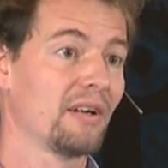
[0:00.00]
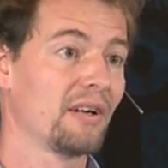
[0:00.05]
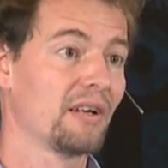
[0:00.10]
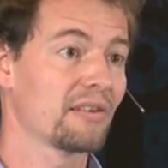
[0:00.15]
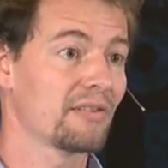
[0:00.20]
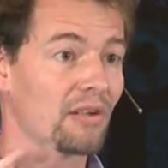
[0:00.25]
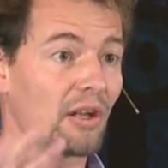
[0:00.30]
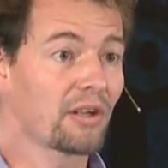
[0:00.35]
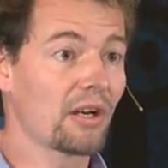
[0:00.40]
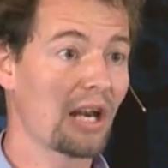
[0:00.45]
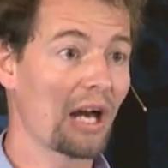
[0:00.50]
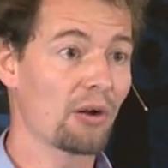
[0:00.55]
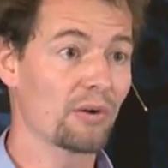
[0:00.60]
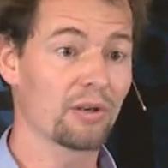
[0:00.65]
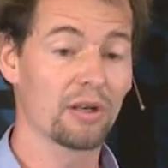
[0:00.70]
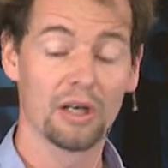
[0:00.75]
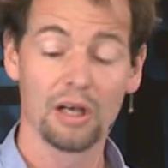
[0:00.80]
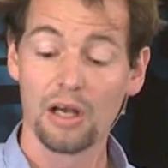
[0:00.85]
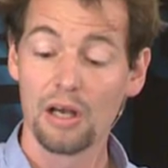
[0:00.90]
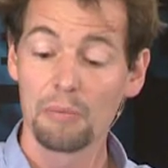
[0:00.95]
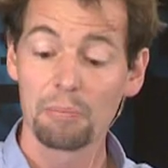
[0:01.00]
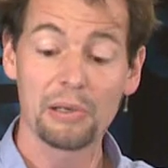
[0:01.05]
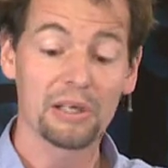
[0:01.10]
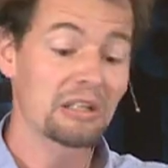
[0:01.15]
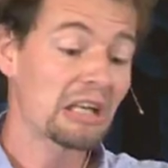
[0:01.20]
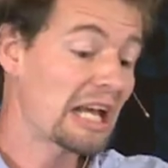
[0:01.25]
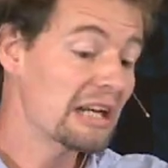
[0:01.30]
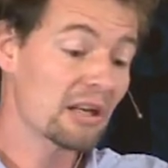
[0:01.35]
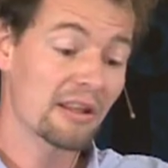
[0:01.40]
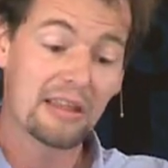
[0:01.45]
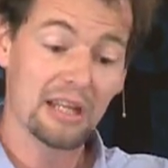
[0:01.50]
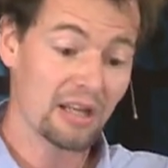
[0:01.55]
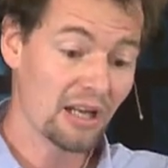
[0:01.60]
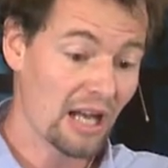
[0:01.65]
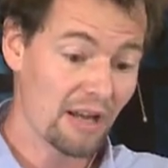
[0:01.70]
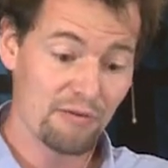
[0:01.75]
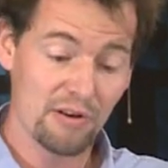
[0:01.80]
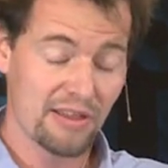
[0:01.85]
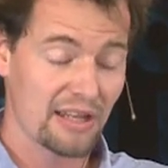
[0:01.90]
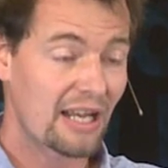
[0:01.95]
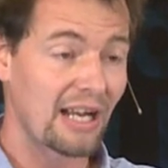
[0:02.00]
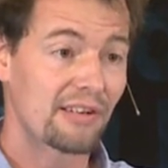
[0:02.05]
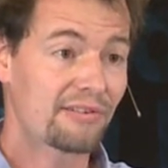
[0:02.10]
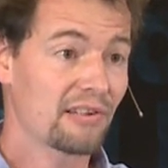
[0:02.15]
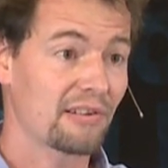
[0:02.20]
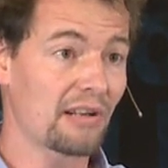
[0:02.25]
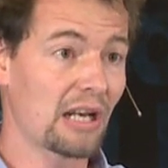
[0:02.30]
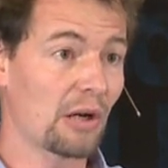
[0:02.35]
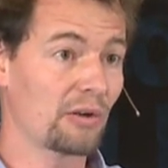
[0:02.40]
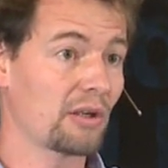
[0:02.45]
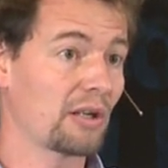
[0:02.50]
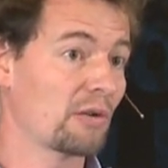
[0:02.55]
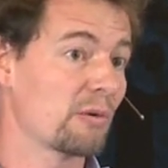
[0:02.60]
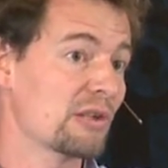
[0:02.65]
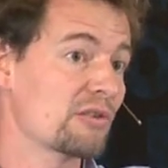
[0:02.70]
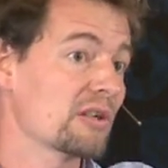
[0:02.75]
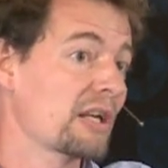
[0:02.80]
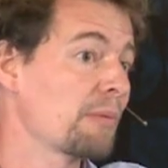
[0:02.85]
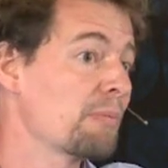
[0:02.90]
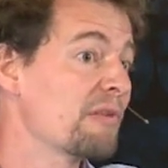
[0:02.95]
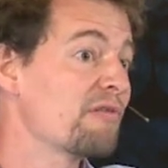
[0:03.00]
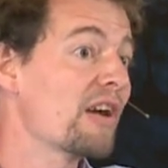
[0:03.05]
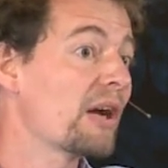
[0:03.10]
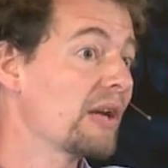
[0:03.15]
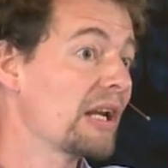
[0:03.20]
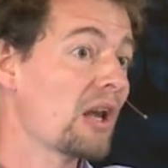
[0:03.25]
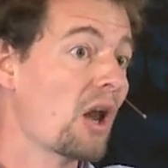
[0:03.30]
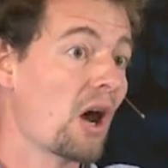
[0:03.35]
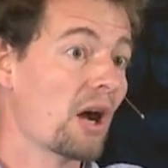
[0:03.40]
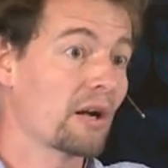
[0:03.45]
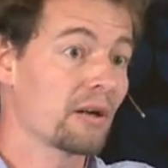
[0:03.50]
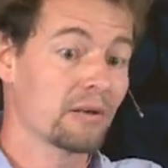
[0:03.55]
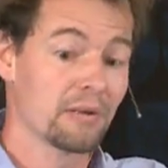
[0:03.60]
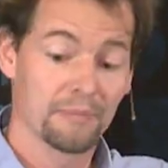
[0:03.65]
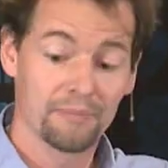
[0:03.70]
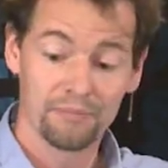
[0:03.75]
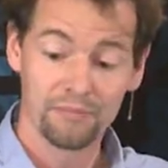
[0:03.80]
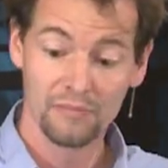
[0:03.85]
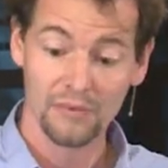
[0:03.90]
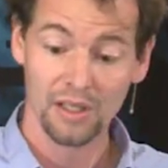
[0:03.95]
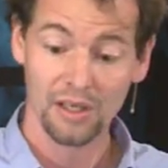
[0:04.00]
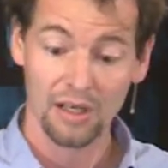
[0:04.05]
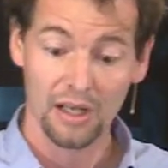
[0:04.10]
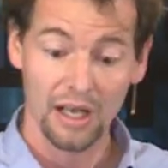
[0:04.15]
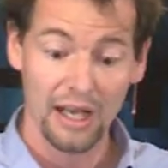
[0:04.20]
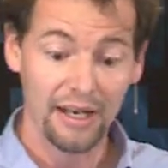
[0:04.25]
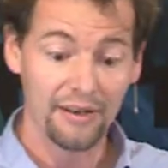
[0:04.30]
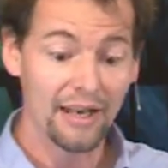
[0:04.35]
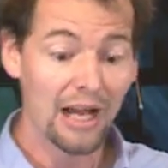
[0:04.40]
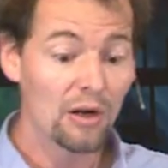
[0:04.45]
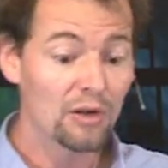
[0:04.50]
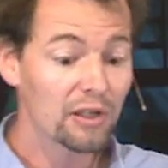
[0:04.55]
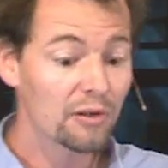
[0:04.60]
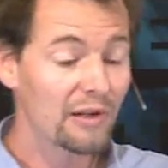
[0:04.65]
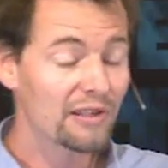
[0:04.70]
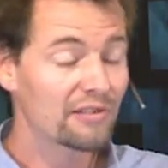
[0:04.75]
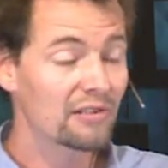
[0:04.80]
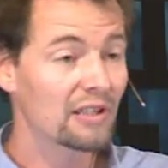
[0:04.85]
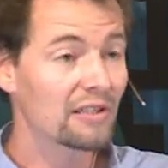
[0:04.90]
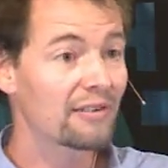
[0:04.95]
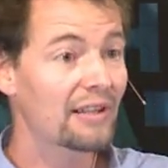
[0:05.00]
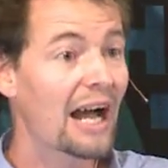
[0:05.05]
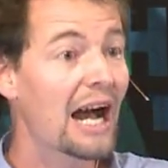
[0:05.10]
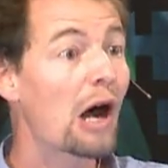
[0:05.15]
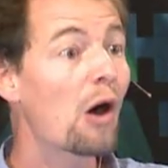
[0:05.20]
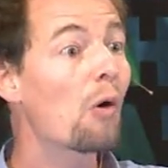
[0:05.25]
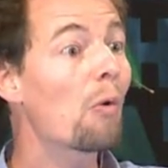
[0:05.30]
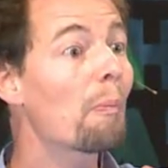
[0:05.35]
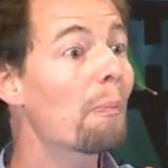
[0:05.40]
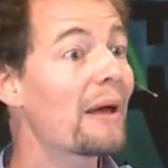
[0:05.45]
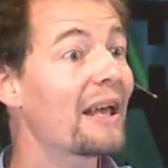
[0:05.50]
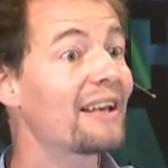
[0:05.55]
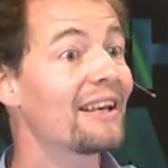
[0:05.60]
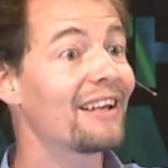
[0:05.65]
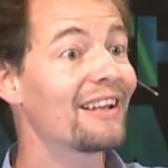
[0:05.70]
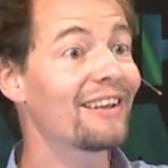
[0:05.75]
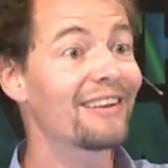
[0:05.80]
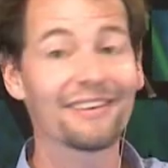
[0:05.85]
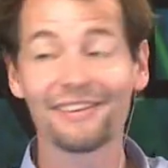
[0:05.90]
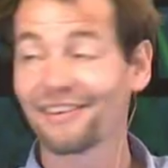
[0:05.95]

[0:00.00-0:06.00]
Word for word: It's not allowed. But anything, everything else is allowed. The equation can be very long. And now the question is, how many